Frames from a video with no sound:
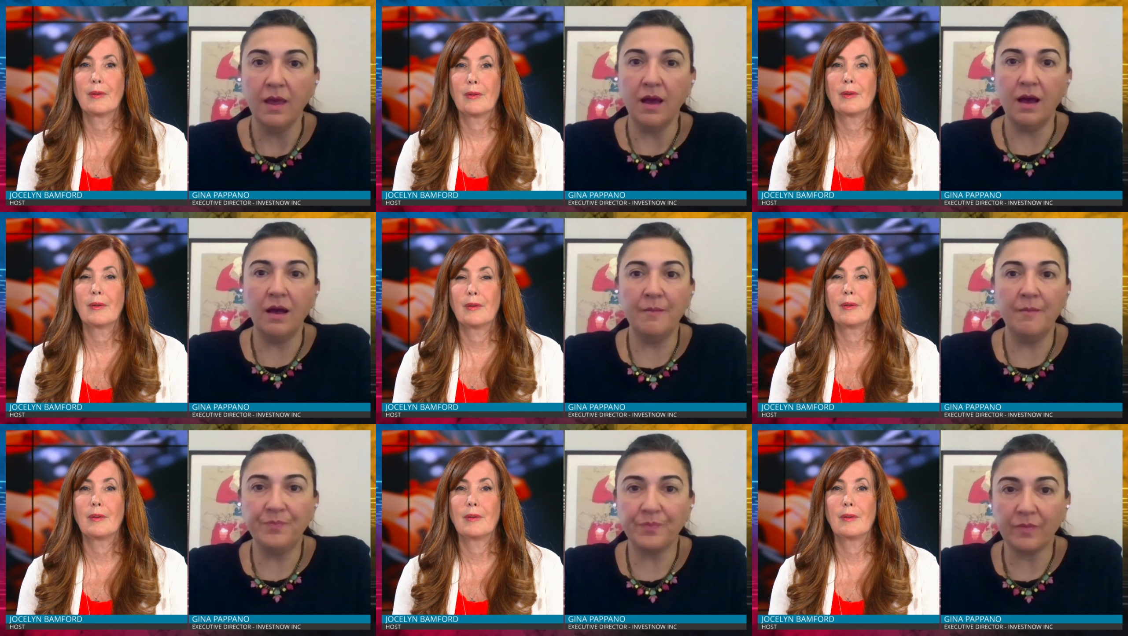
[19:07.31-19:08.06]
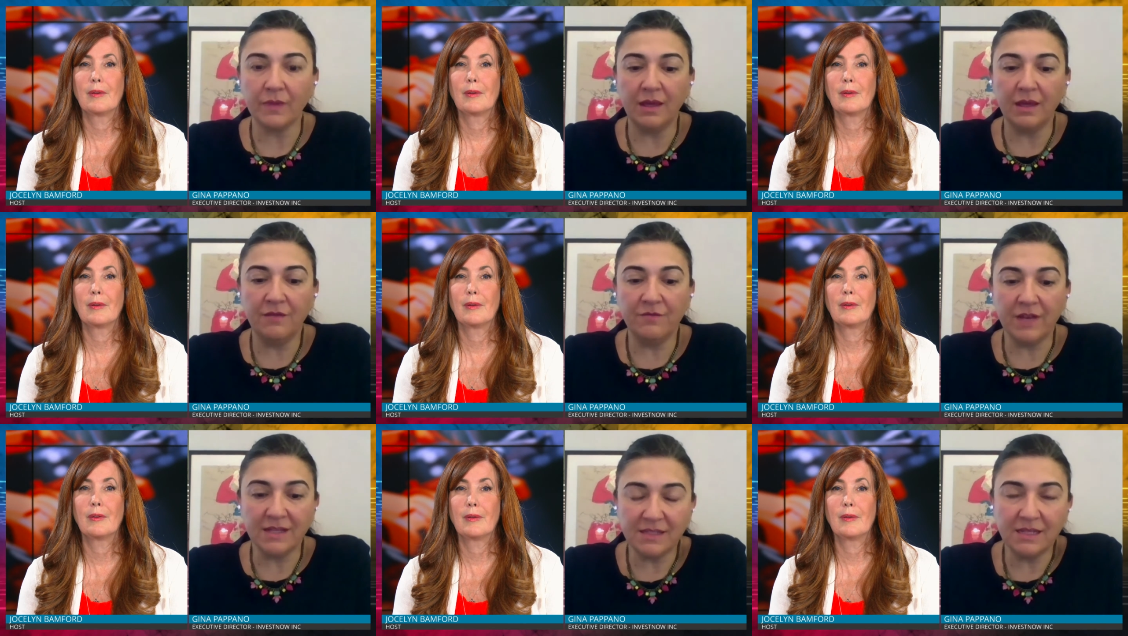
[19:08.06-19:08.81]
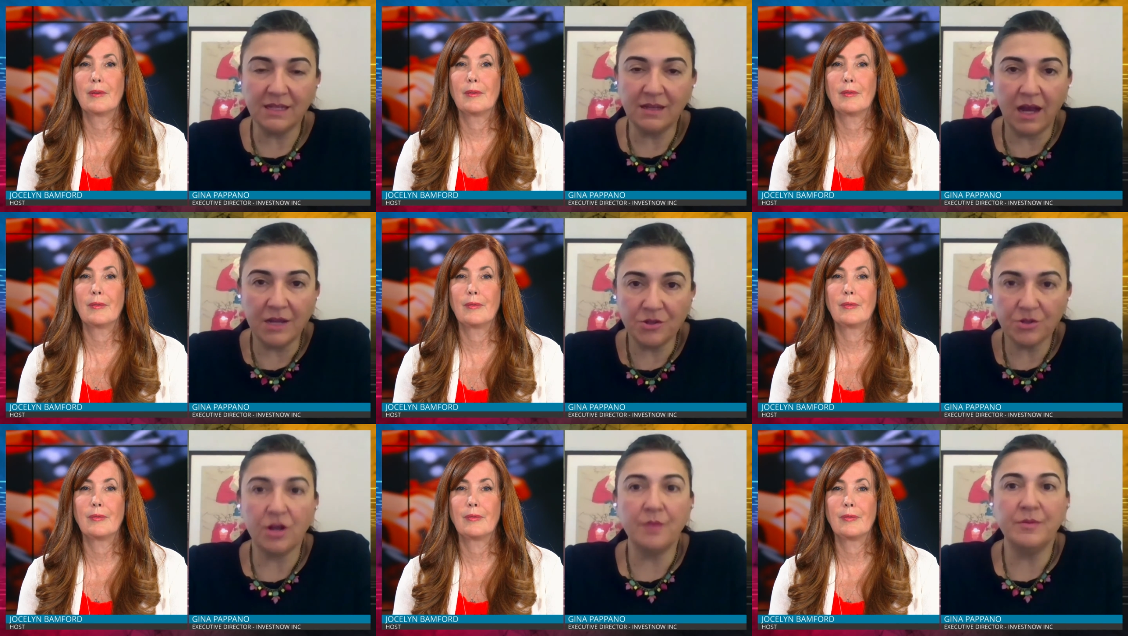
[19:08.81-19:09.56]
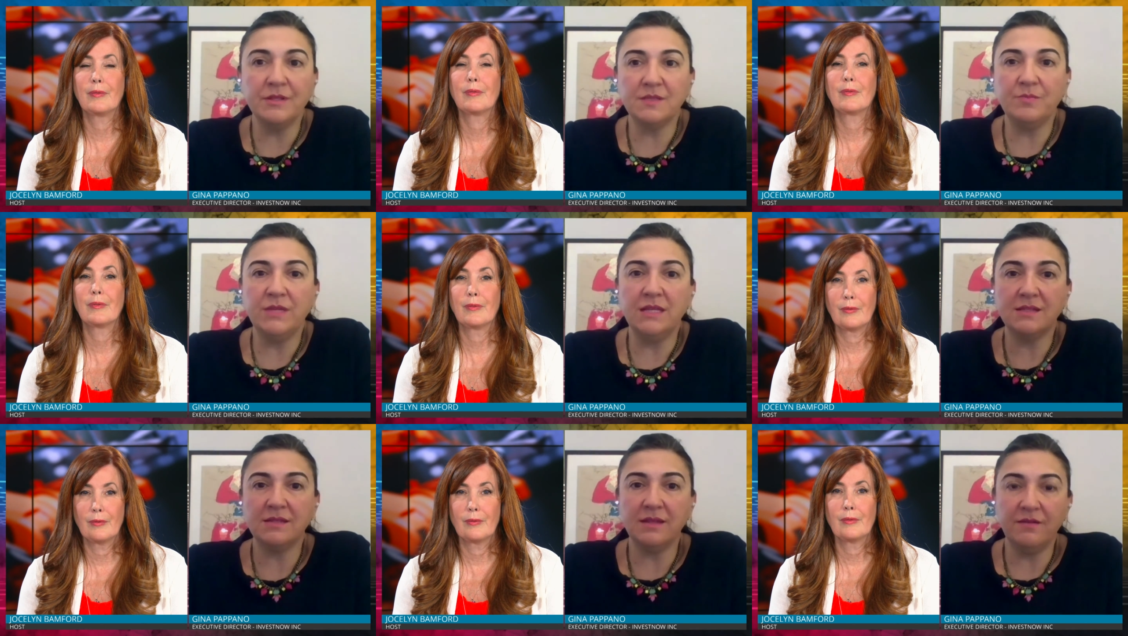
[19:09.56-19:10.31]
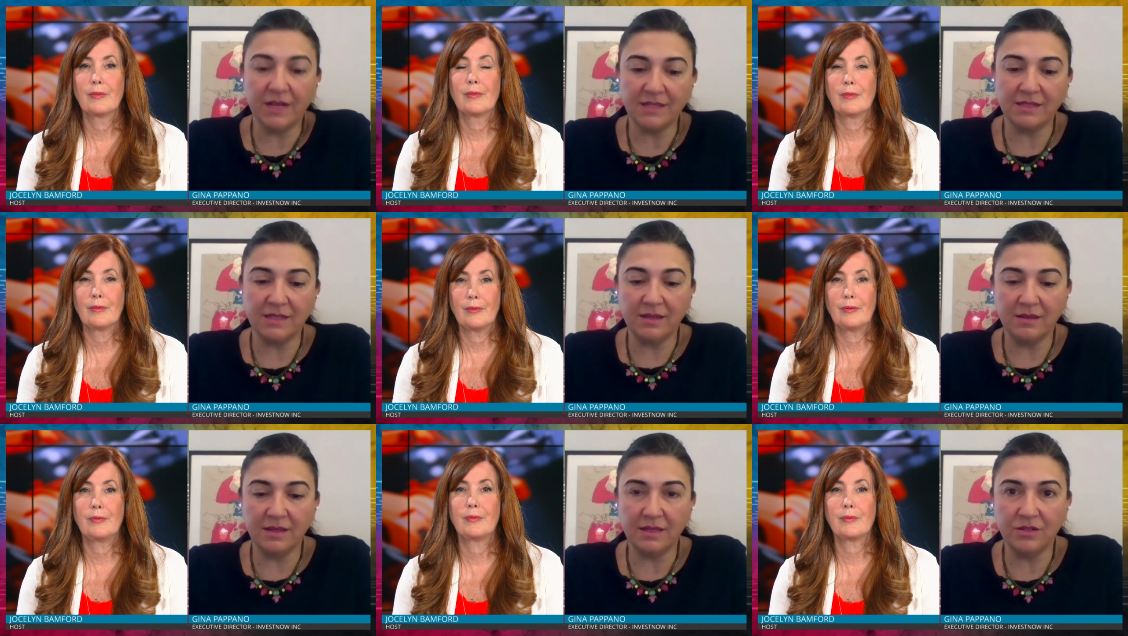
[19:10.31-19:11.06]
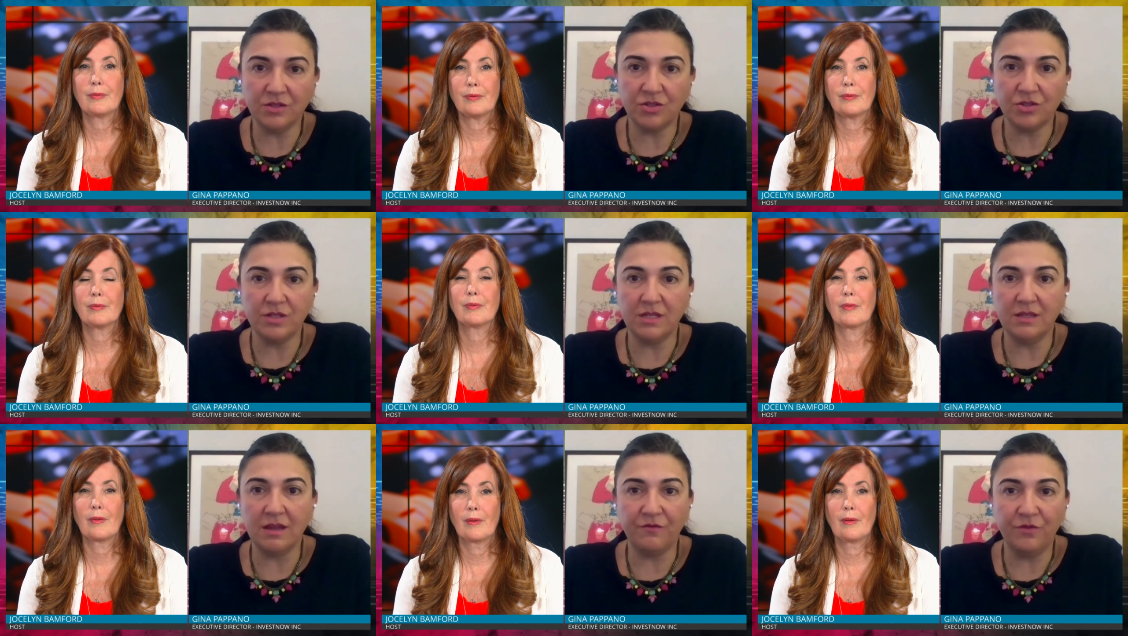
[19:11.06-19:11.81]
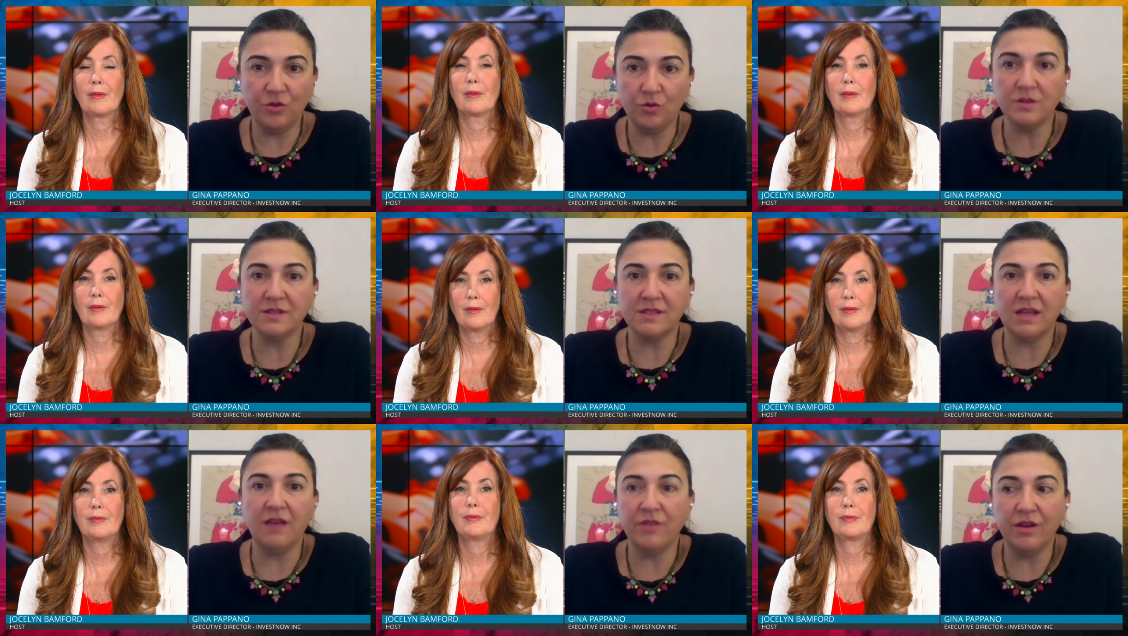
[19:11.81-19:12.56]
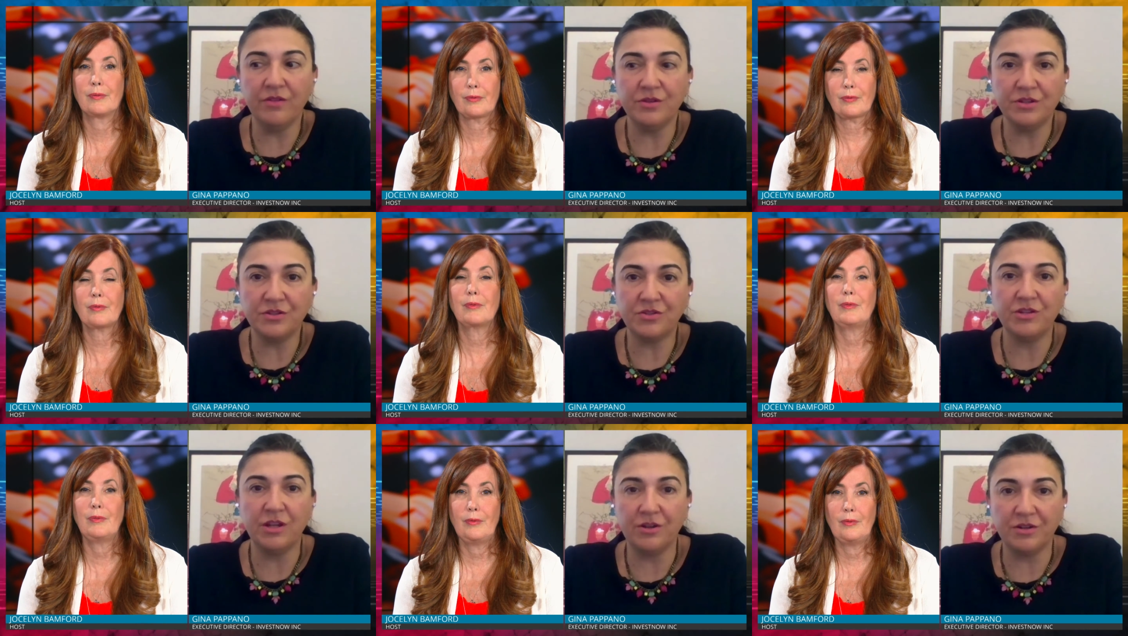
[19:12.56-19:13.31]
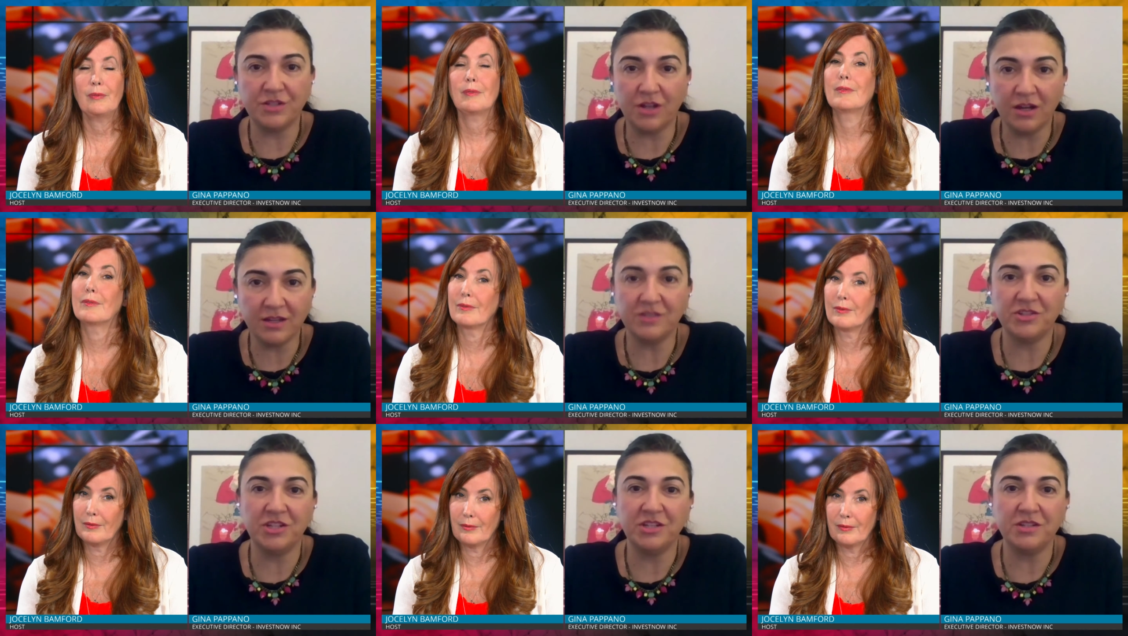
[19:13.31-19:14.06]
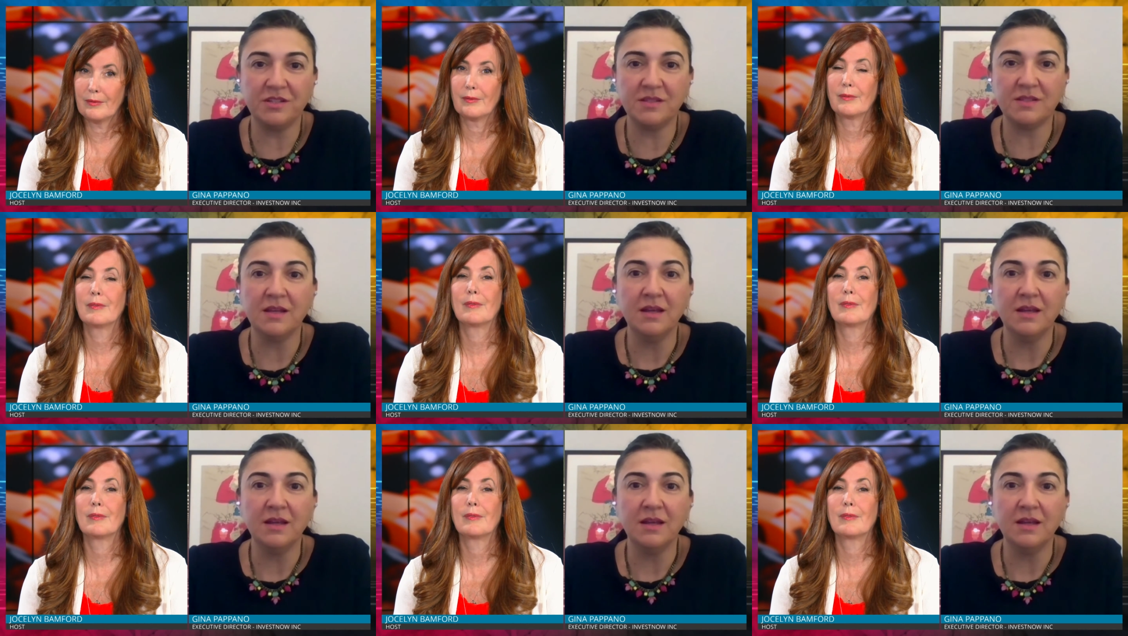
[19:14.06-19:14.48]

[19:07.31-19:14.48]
Speaker 1: Um, investing in hydrocarbons means investing in the industry that fuels every other industry on our stock exchanges.